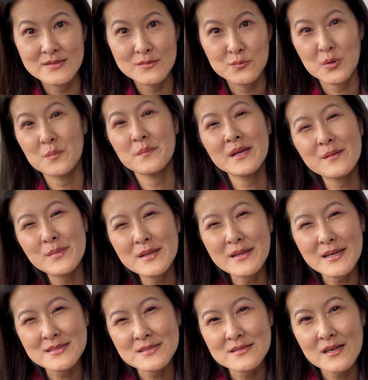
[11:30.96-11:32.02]
Well, maybe
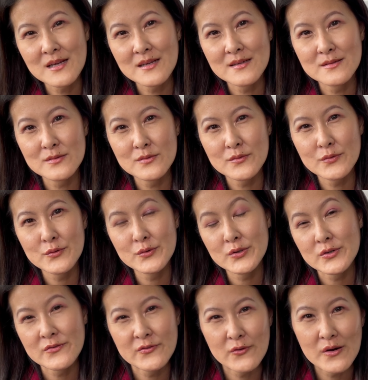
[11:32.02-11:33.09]
that's not who your
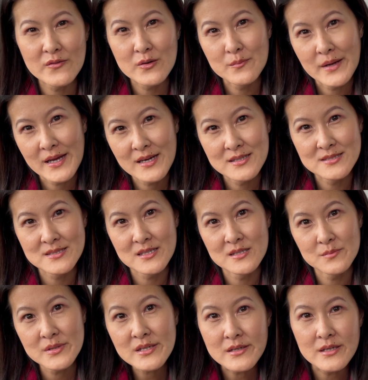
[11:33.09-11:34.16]
forever man is going
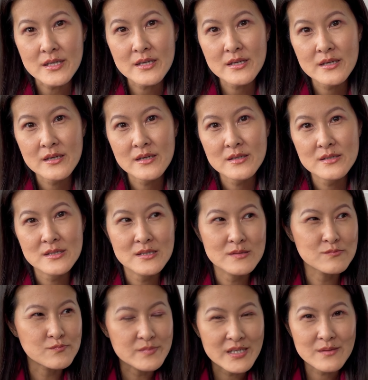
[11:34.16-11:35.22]
to be.
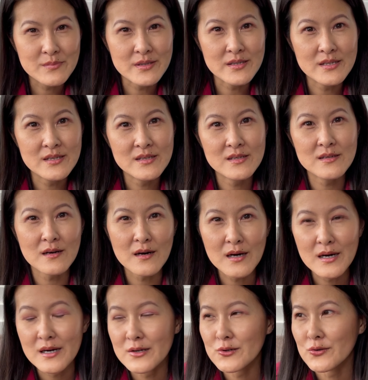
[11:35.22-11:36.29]
Maybe
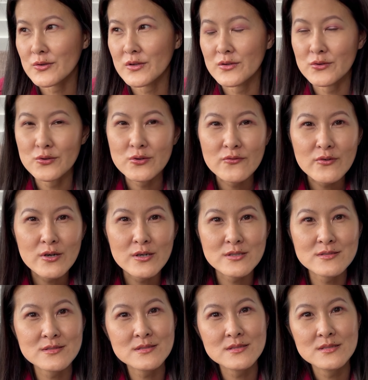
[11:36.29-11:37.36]
God or the
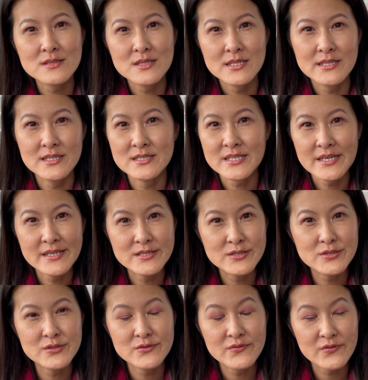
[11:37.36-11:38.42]
universe
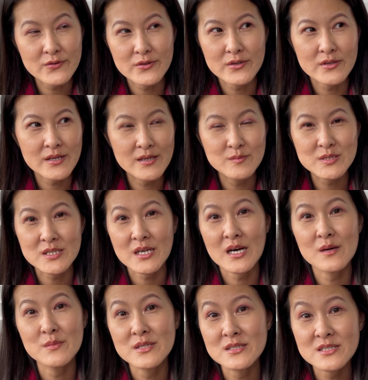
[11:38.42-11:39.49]
intends for him to
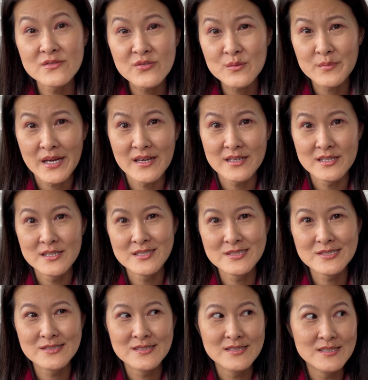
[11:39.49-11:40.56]
come in a different package.
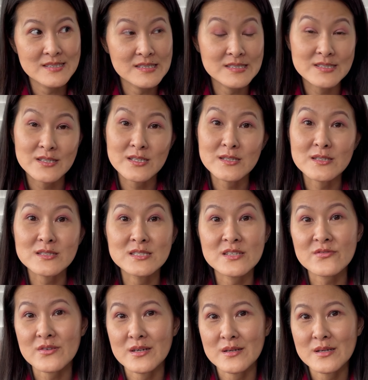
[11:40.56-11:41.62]
He's going to look
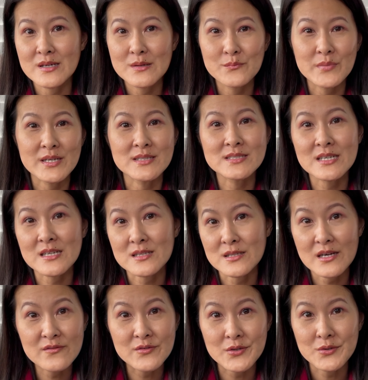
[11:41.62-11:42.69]
different, but he's going to
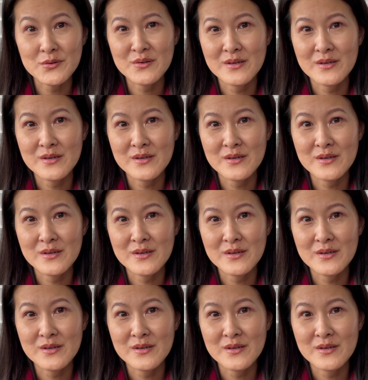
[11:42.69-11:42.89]
love you.